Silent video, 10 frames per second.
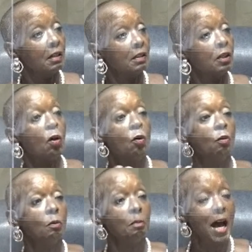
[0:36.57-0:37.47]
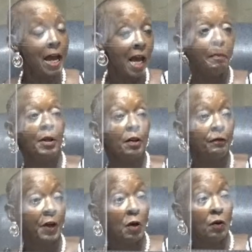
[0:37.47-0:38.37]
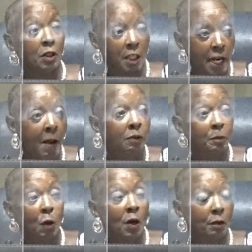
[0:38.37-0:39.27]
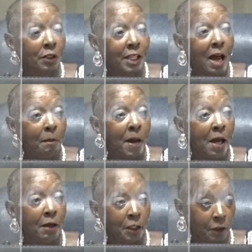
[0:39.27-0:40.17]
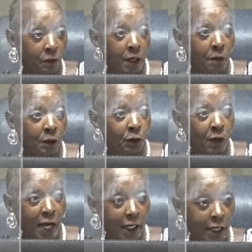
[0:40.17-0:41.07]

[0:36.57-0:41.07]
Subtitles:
So my Happy Hill folk, again, I was born on southbound of the railroad track.